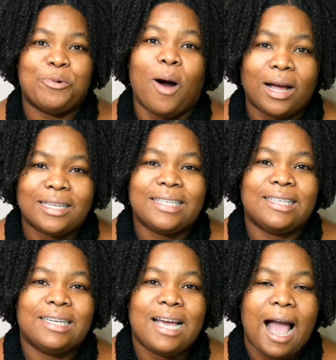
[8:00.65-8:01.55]
you want
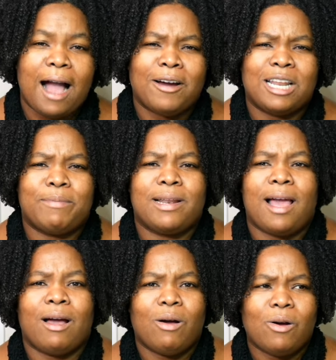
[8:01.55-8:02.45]
are gonna be
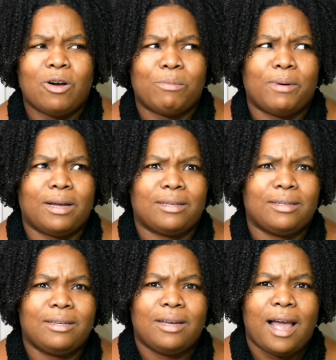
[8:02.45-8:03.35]
like, oh,
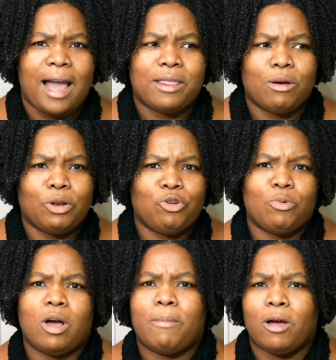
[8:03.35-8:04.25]
but I thought you
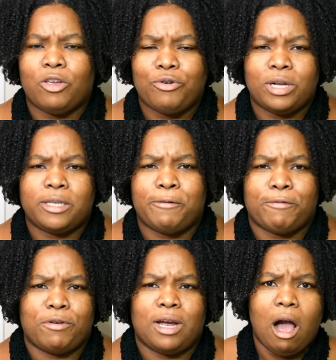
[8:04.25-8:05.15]
were about cruelty
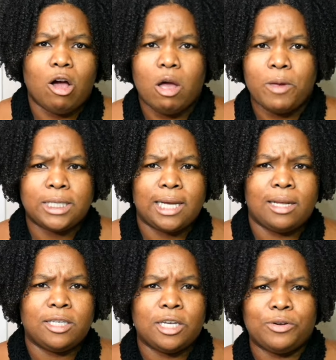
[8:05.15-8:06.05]
free. How come you're
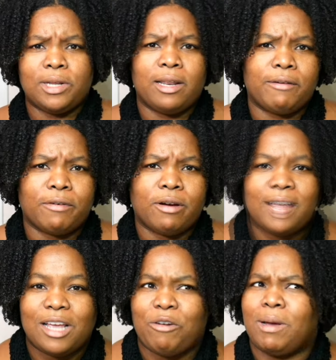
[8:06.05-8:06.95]
selling to Unilever?
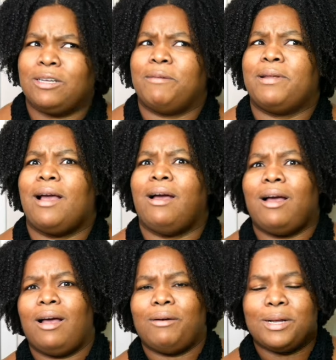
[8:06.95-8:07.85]
Everybody's gonna be like,
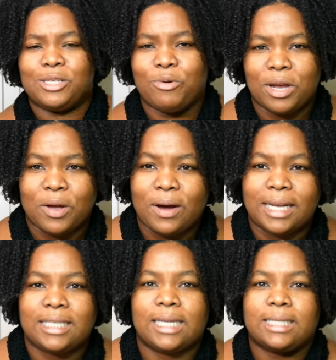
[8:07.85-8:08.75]
oh, what's going on?
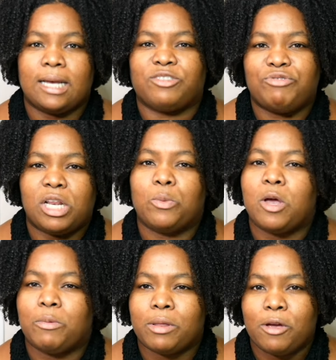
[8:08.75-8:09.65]
It just doesn't really
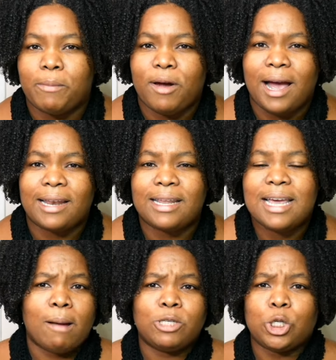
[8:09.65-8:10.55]
work with your brand.
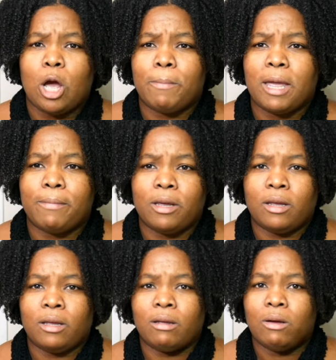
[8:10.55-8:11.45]
I'm sure
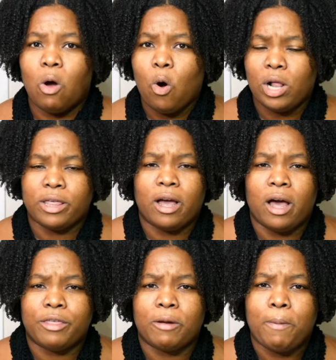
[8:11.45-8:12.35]
maybe all the
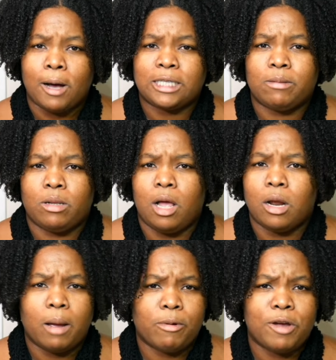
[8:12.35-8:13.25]
other possible
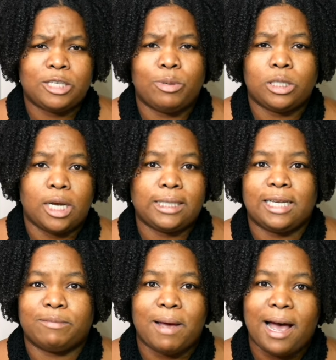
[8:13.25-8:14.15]
conglomerates were just
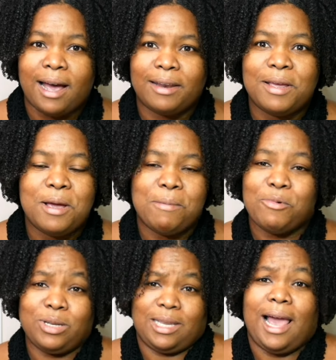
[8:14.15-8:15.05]
as bad,
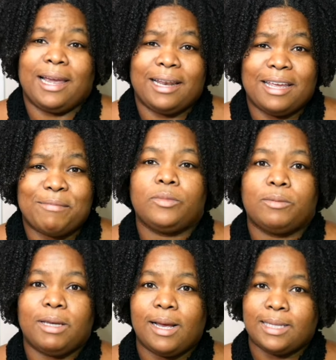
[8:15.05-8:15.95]
most likely,
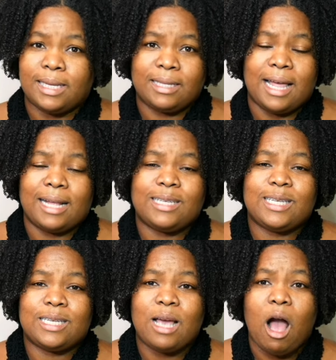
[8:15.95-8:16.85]
because
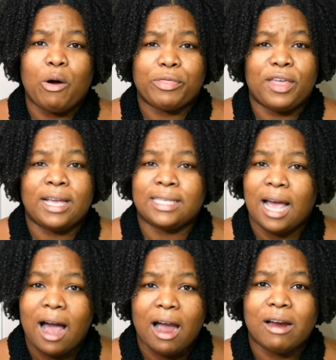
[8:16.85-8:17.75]
that's how things
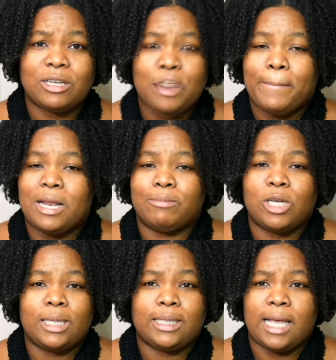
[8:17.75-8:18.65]
are. But I'm
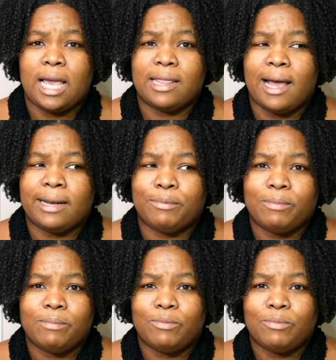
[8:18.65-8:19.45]
just saying that